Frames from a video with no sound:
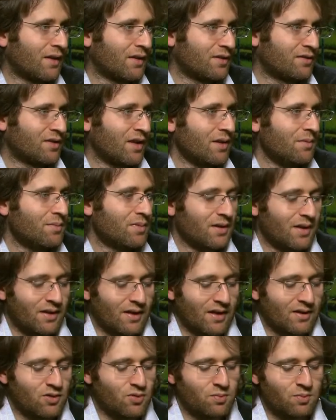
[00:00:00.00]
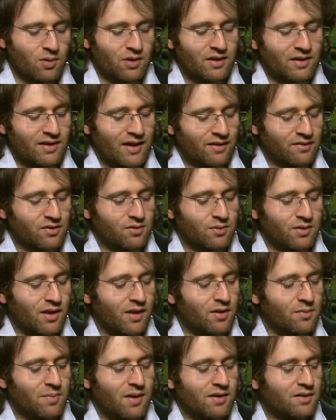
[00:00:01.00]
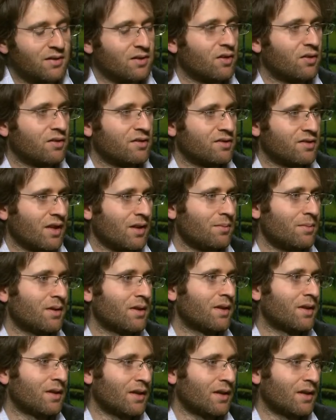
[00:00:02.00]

shape and you put it next to another pentagon shape,